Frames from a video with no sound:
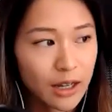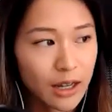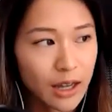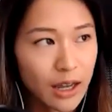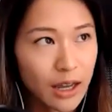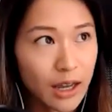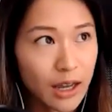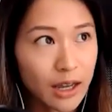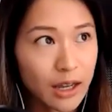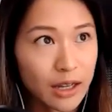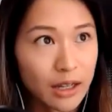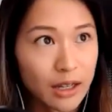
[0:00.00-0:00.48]

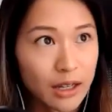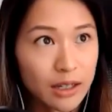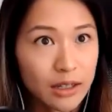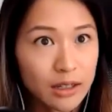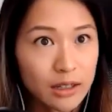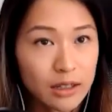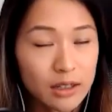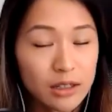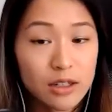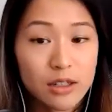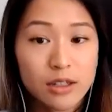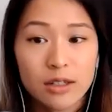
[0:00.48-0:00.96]

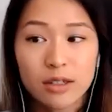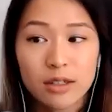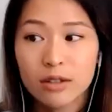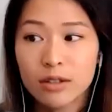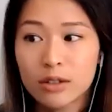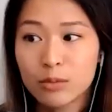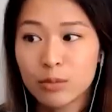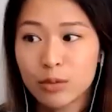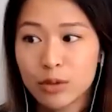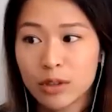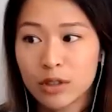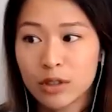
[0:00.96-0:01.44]
a
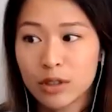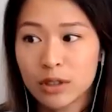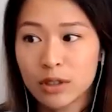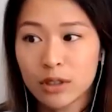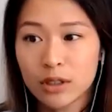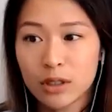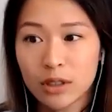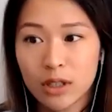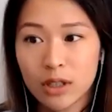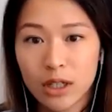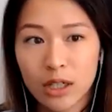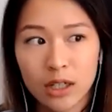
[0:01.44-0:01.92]

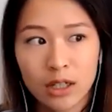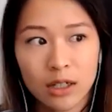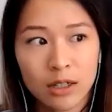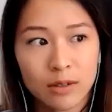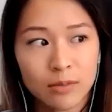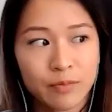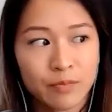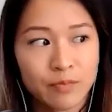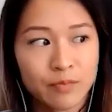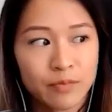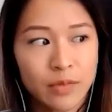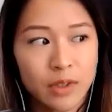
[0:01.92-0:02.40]
suitable
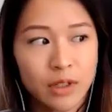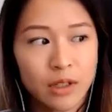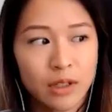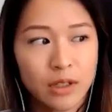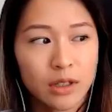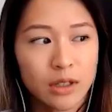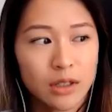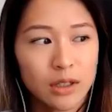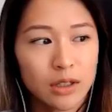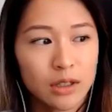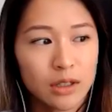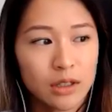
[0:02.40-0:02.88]
um,
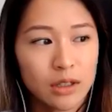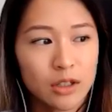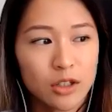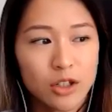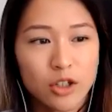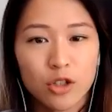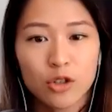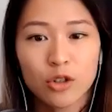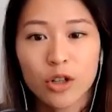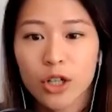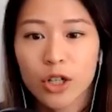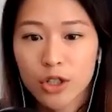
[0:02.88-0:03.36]

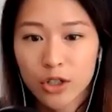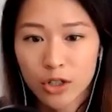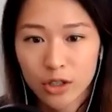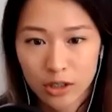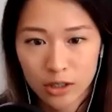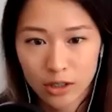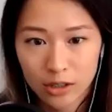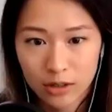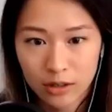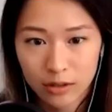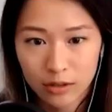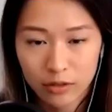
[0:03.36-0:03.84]

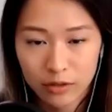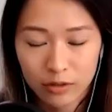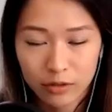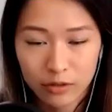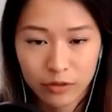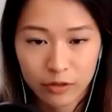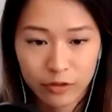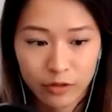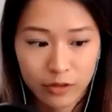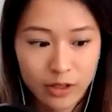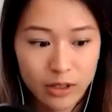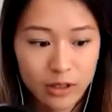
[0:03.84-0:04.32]
structure
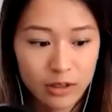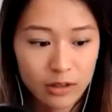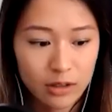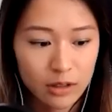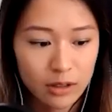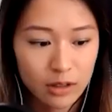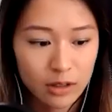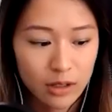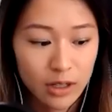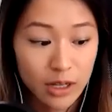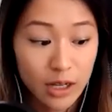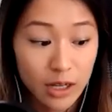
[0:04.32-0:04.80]

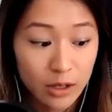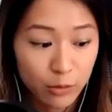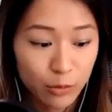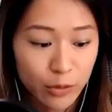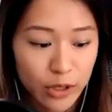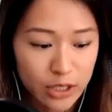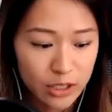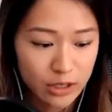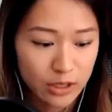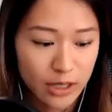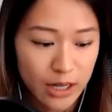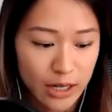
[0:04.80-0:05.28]
in
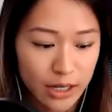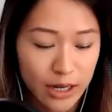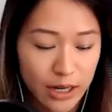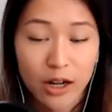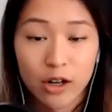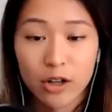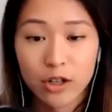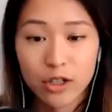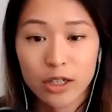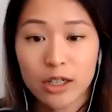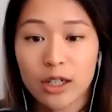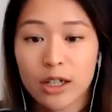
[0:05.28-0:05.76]
which that
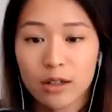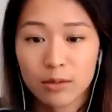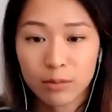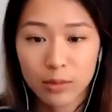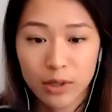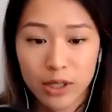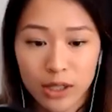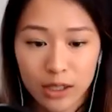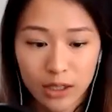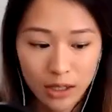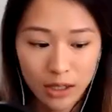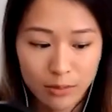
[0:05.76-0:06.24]
energy can
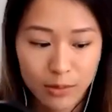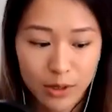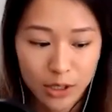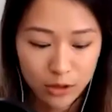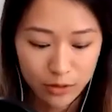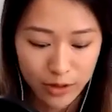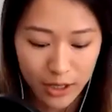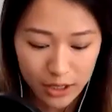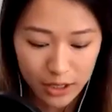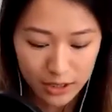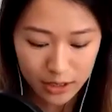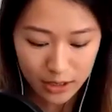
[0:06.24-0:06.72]
be can be
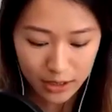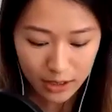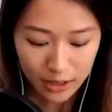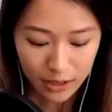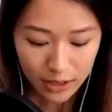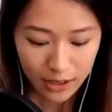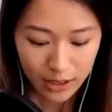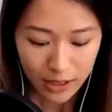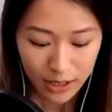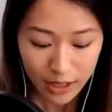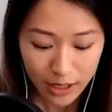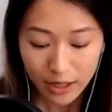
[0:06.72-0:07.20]
directed.
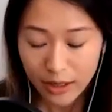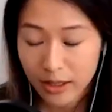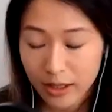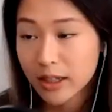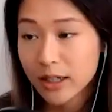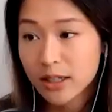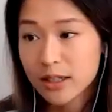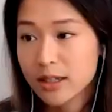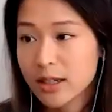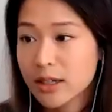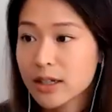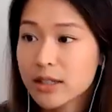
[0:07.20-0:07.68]
And I think
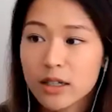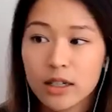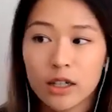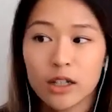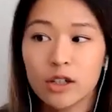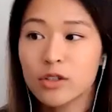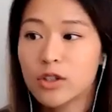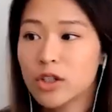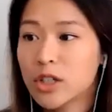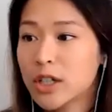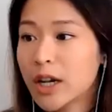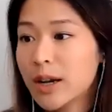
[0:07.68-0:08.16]
it's it's a
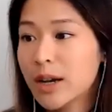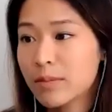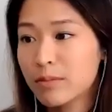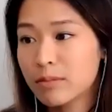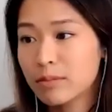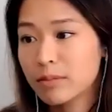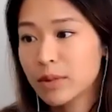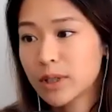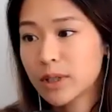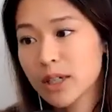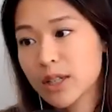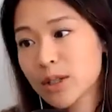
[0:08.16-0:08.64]
huge shame
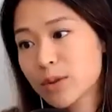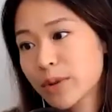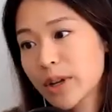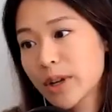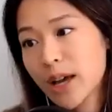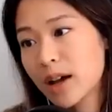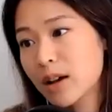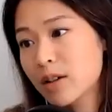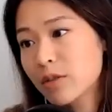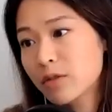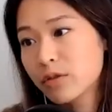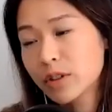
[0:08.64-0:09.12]
because we
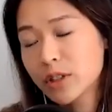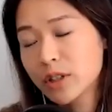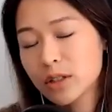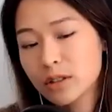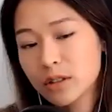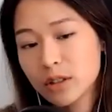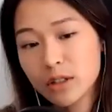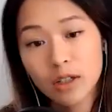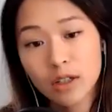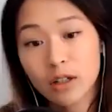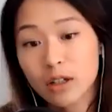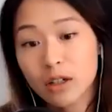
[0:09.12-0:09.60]
have
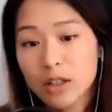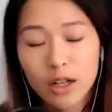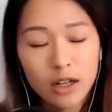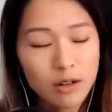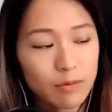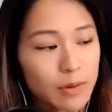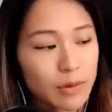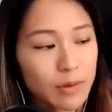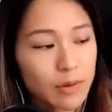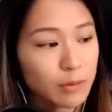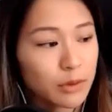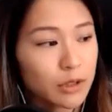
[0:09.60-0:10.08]
there are a lot
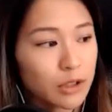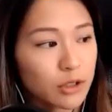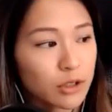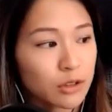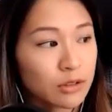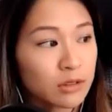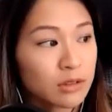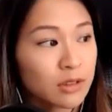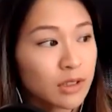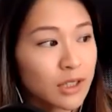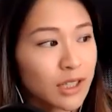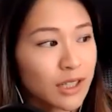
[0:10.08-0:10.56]
of people
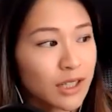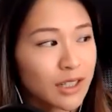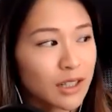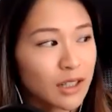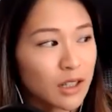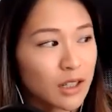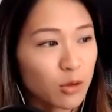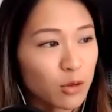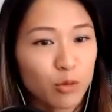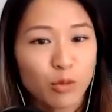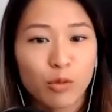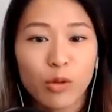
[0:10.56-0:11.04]
who
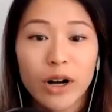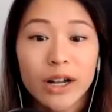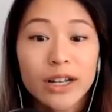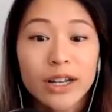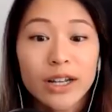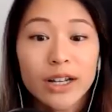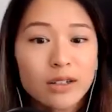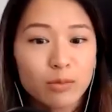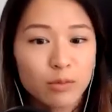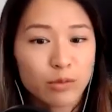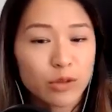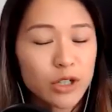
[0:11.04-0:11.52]
want
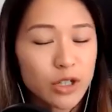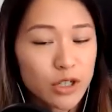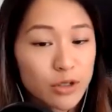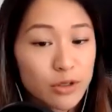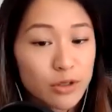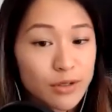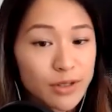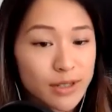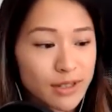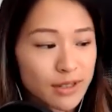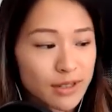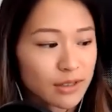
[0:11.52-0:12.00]
to
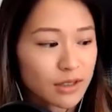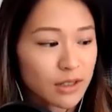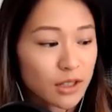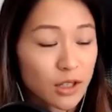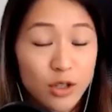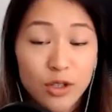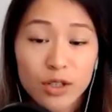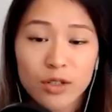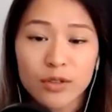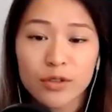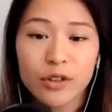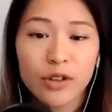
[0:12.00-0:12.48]
produce
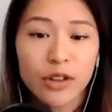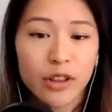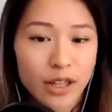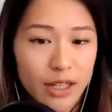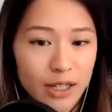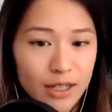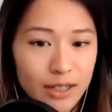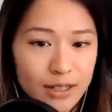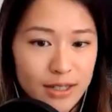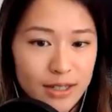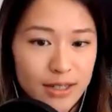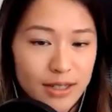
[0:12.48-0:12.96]
useful
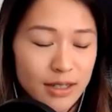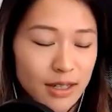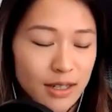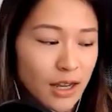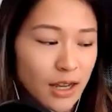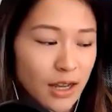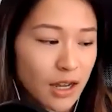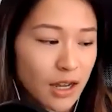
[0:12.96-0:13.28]
things